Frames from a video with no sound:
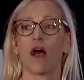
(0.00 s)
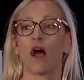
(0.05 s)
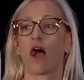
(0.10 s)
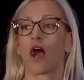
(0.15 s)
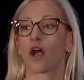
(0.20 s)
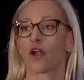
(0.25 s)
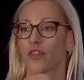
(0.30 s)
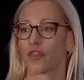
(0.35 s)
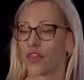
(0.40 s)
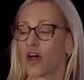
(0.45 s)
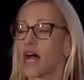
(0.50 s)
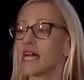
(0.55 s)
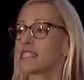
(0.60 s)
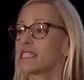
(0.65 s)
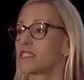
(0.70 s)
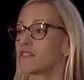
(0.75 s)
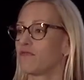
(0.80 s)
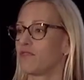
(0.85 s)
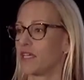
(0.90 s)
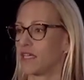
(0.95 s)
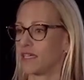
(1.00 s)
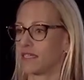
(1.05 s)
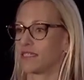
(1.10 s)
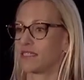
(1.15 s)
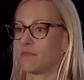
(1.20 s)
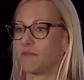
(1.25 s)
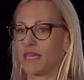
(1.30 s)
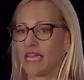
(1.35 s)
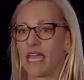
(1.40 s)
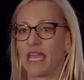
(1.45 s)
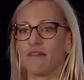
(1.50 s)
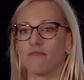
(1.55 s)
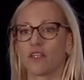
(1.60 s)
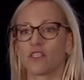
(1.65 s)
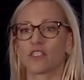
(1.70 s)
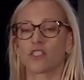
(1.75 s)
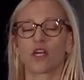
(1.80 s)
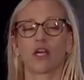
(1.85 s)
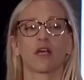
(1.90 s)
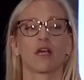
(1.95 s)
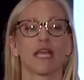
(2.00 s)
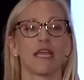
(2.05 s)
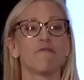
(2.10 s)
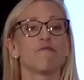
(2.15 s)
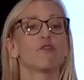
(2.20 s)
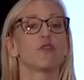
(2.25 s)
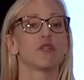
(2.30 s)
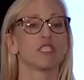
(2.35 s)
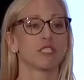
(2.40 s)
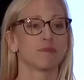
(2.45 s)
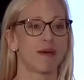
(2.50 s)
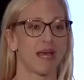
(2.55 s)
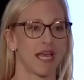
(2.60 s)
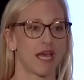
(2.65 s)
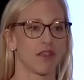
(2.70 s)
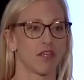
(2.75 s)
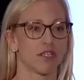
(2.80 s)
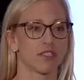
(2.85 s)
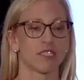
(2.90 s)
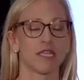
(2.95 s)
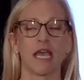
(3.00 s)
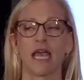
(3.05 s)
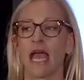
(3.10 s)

our thoughts, feelings, and behaviors are influenced by others.